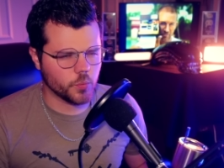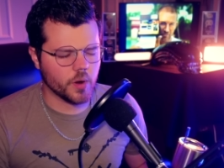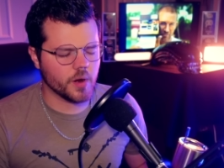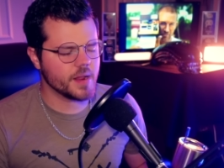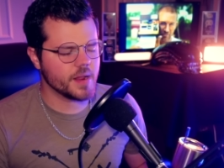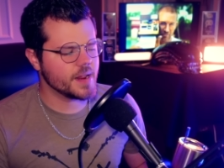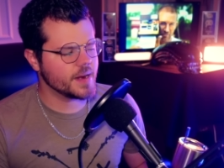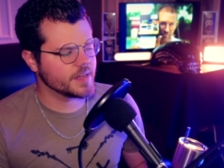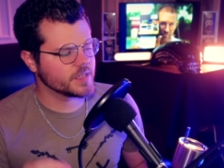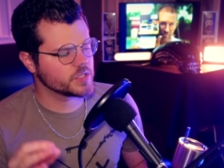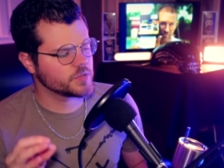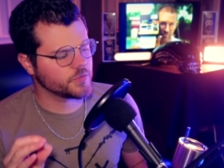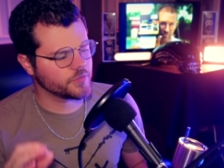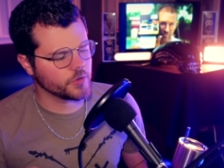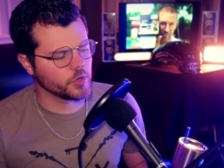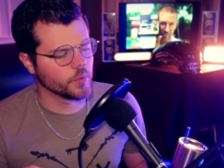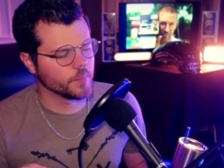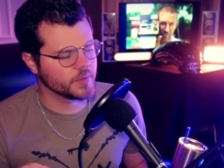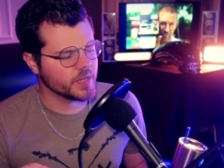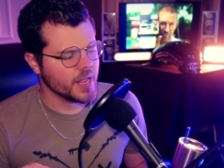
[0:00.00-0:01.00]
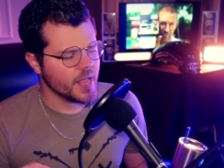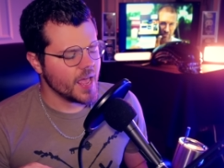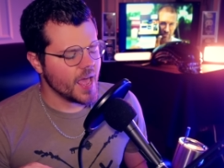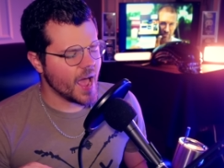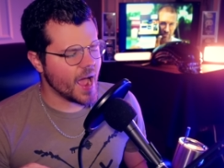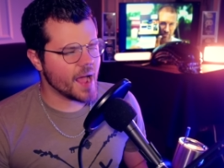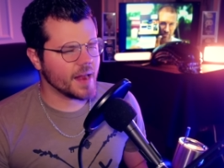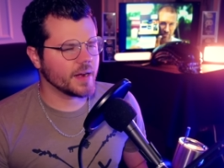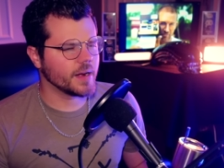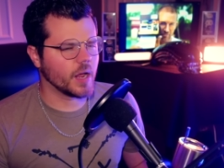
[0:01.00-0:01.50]
where it is filmed
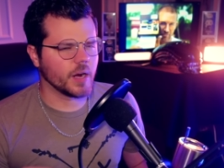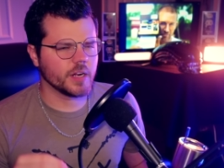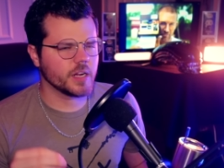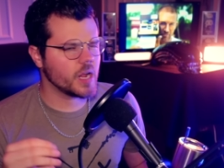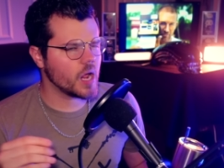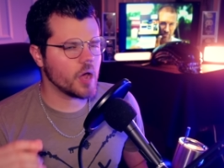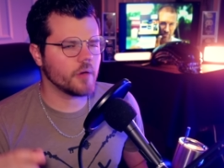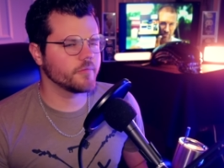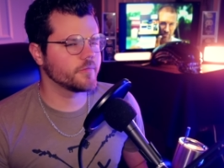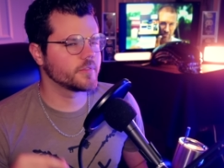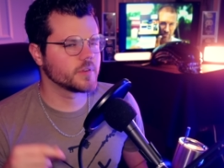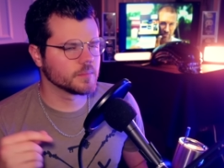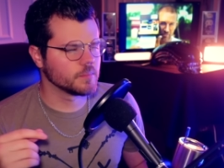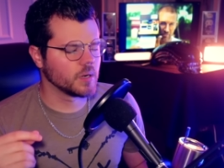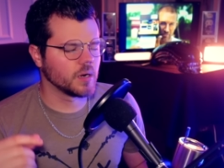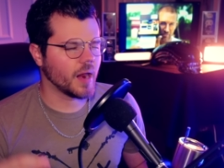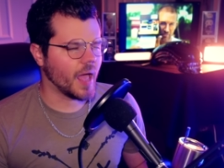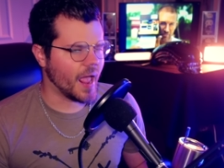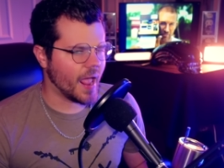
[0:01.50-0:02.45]
at an uncomfortable